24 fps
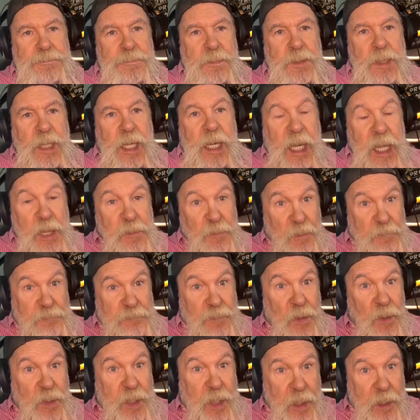and he would
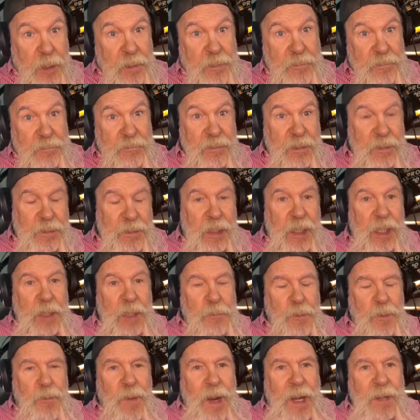book it, then he
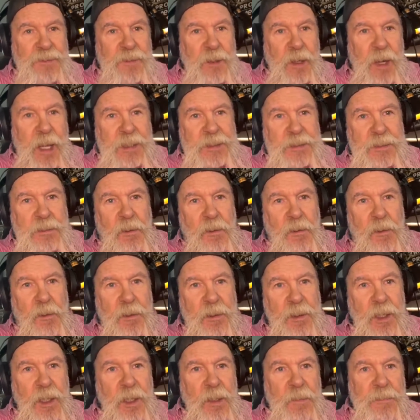would write the next card.
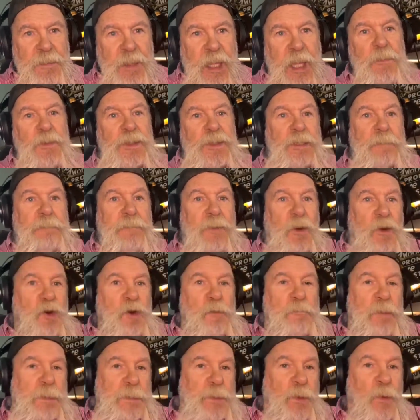He was a booker
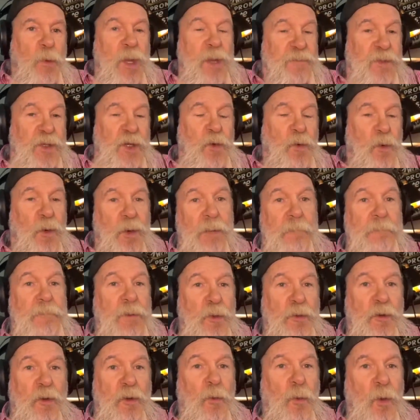before he even knew what a
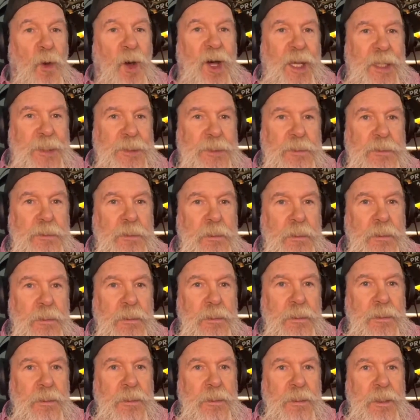booker was.
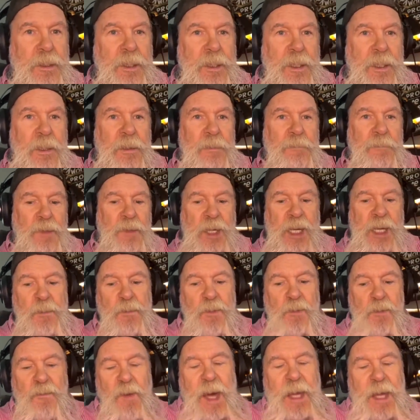But he
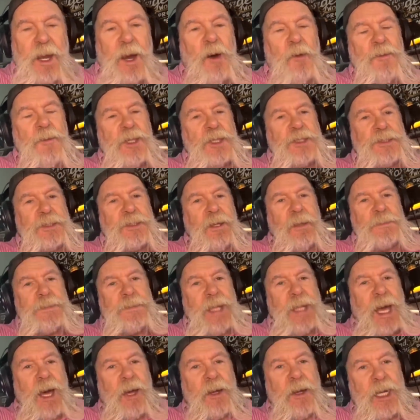would write all this stuff
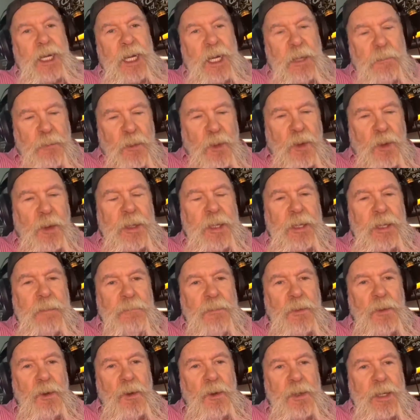down, and he put it in a
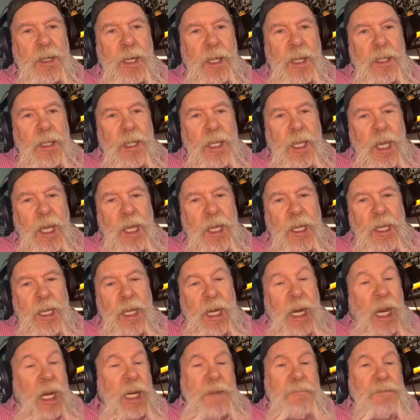book. And
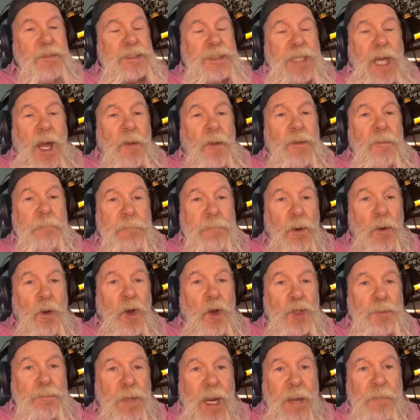I never saw the
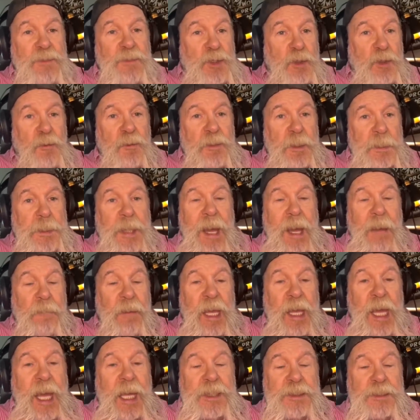book, but I'm sure the family
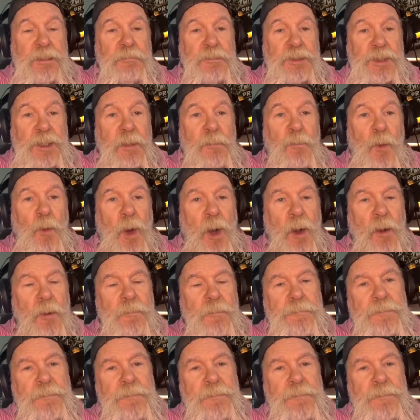has them somewhere.